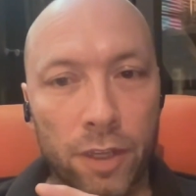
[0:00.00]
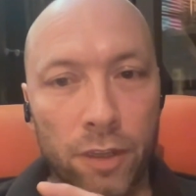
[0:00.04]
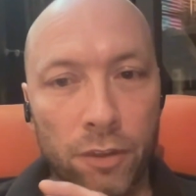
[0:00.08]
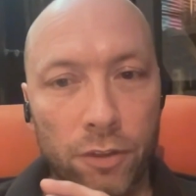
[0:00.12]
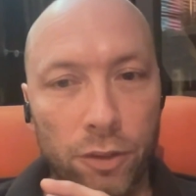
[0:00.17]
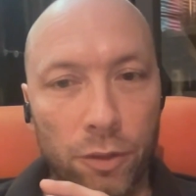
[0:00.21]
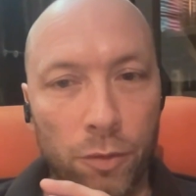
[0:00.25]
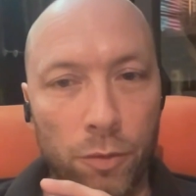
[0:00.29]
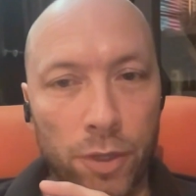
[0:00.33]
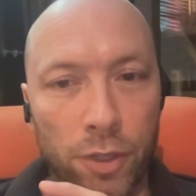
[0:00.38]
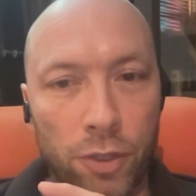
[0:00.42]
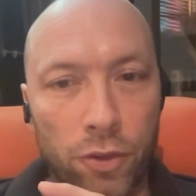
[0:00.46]

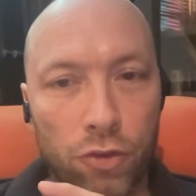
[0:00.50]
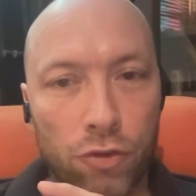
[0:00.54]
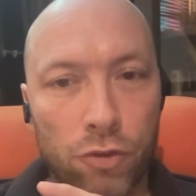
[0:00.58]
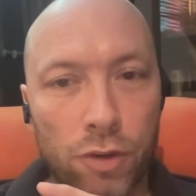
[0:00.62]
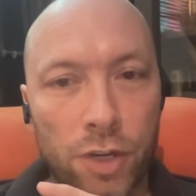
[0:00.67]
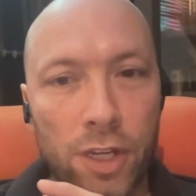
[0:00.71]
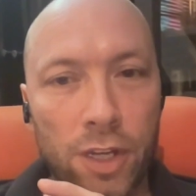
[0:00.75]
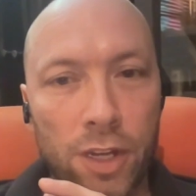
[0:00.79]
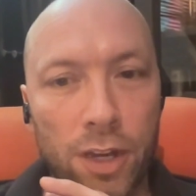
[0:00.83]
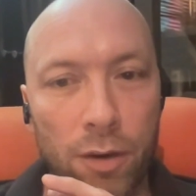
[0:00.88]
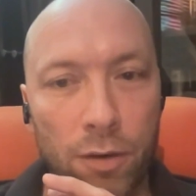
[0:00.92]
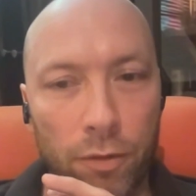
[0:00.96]
So we
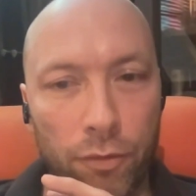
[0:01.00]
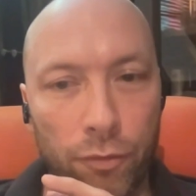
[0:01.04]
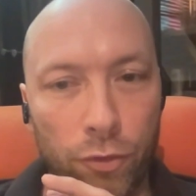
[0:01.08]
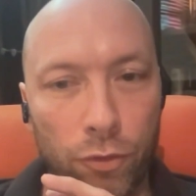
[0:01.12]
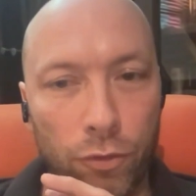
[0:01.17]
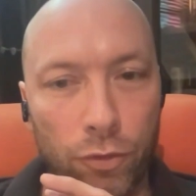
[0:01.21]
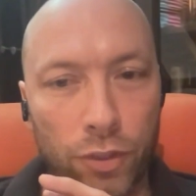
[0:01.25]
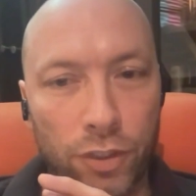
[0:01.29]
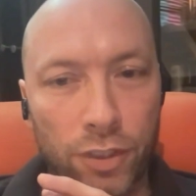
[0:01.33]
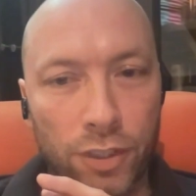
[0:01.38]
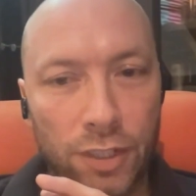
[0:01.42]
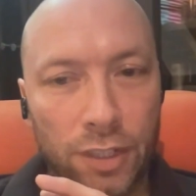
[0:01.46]
treat our
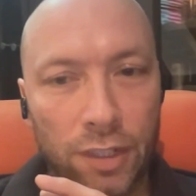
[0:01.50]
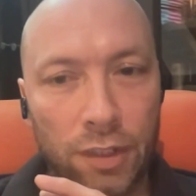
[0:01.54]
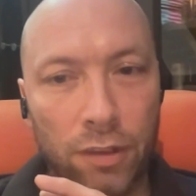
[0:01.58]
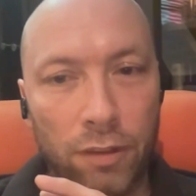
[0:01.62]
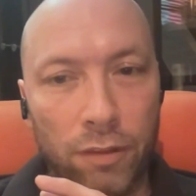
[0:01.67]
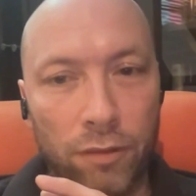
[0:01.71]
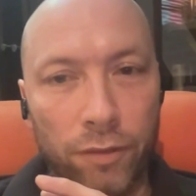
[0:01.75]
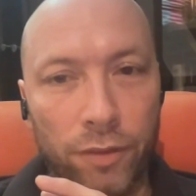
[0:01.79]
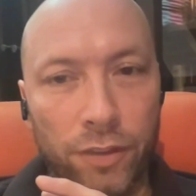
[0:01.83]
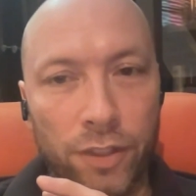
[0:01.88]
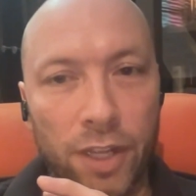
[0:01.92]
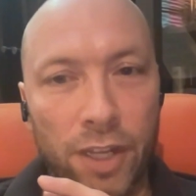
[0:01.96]
future
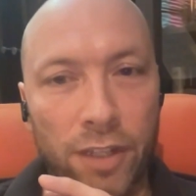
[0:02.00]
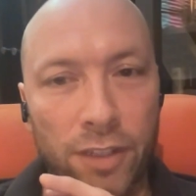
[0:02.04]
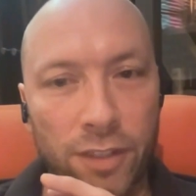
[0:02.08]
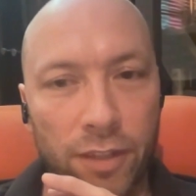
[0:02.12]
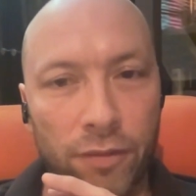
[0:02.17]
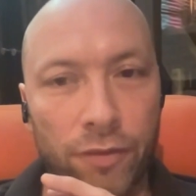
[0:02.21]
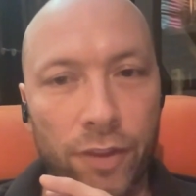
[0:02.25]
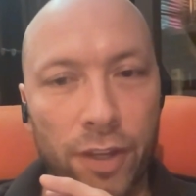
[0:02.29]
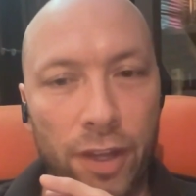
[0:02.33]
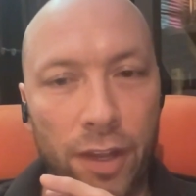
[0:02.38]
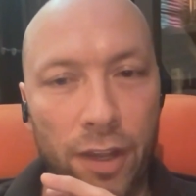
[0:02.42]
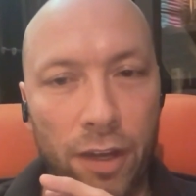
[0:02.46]
selves as
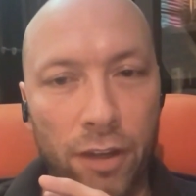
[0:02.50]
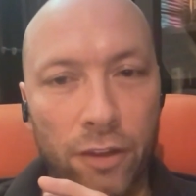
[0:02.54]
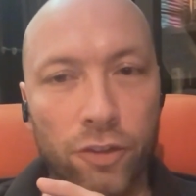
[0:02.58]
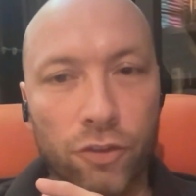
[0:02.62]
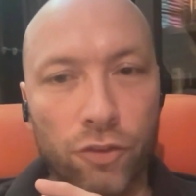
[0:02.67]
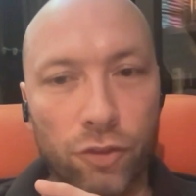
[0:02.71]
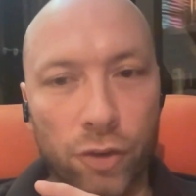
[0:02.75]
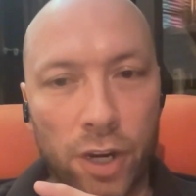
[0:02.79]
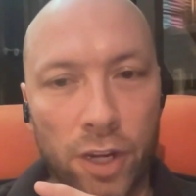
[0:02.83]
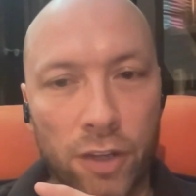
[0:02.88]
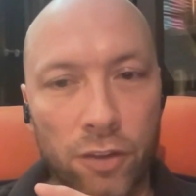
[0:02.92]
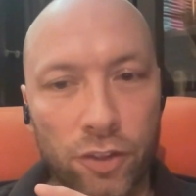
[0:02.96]
if they are
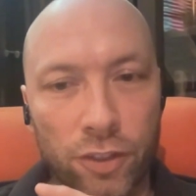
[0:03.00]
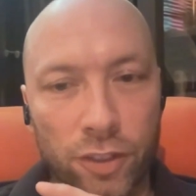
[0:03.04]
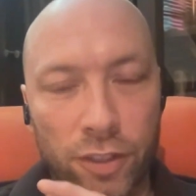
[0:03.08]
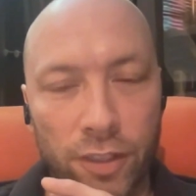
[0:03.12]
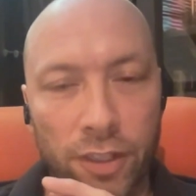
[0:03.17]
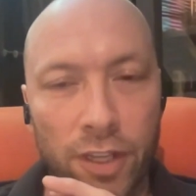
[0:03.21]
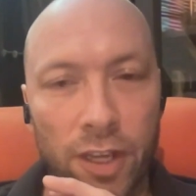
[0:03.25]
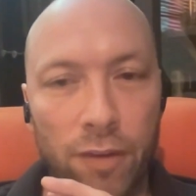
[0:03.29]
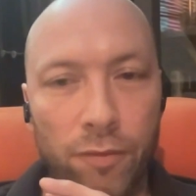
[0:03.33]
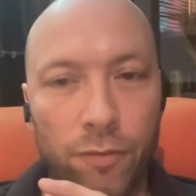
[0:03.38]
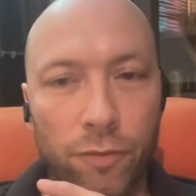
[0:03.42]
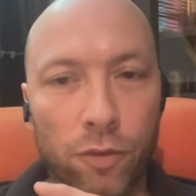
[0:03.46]
strangers,
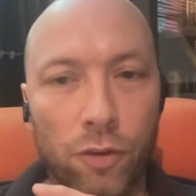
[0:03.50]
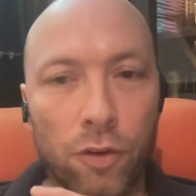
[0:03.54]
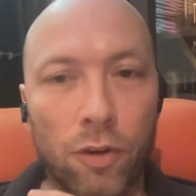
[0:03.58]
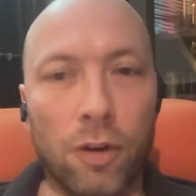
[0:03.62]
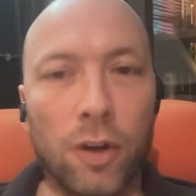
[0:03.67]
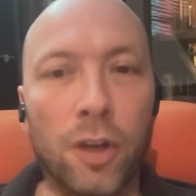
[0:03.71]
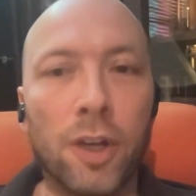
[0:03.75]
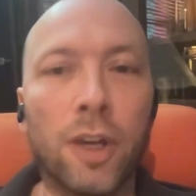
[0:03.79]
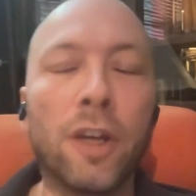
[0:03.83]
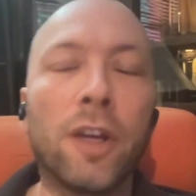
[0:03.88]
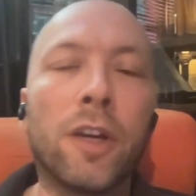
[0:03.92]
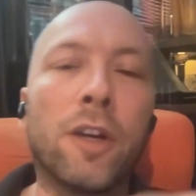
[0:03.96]
and therefore,